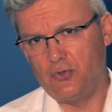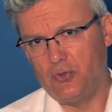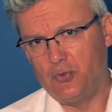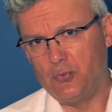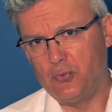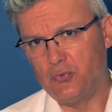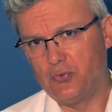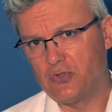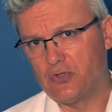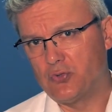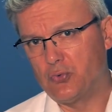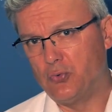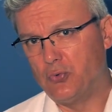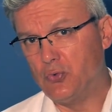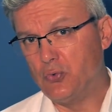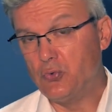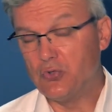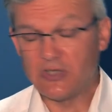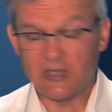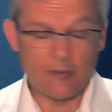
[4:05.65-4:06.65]
used to
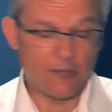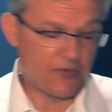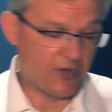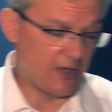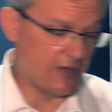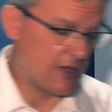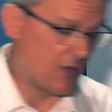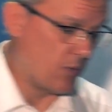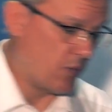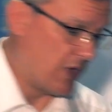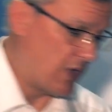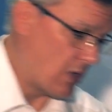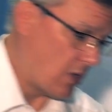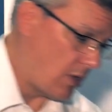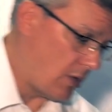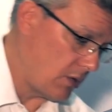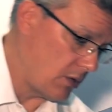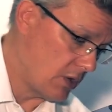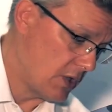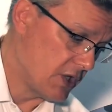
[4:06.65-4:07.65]
do something that we
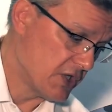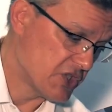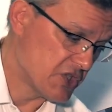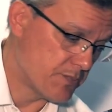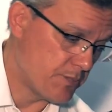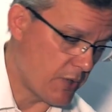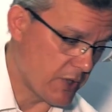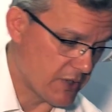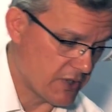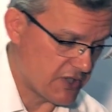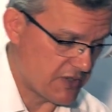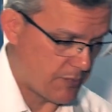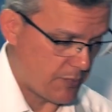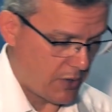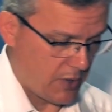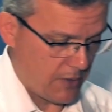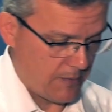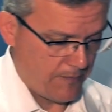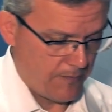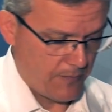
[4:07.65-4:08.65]
call spot in
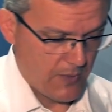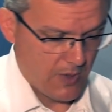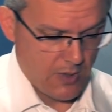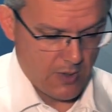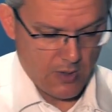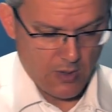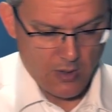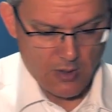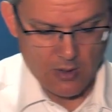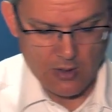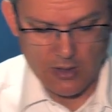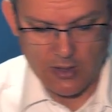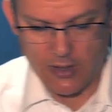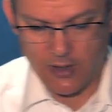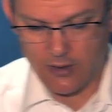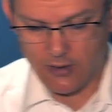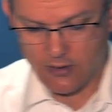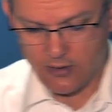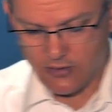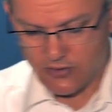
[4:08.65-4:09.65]
spot.
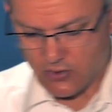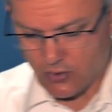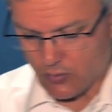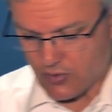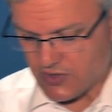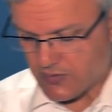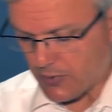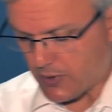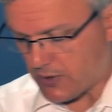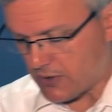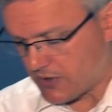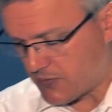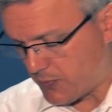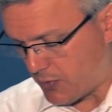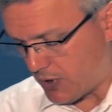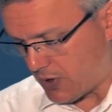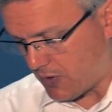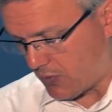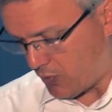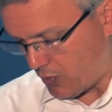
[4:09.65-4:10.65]
And so a spot in
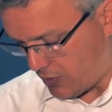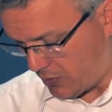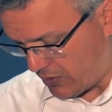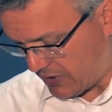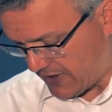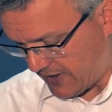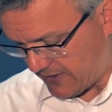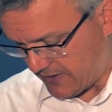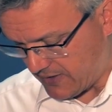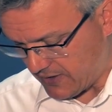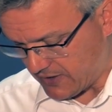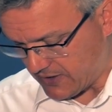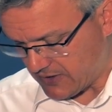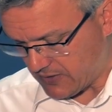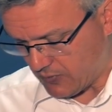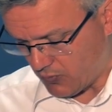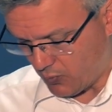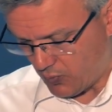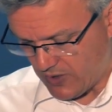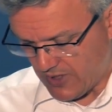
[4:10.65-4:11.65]
spot would look like this.
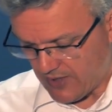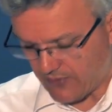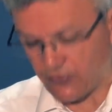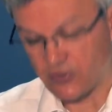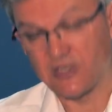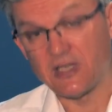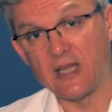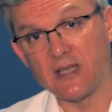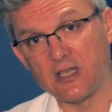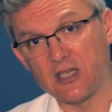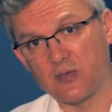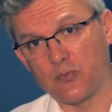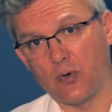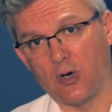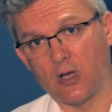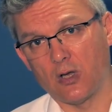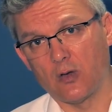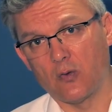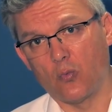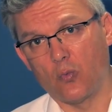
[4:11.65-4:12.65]
We have a center
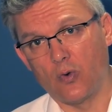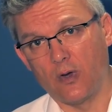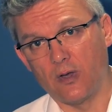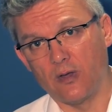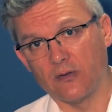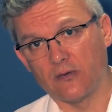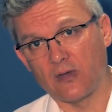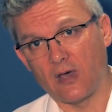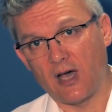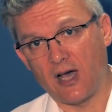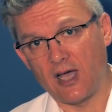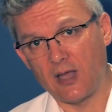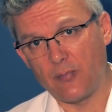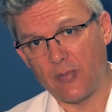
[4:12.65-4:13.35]
spot with high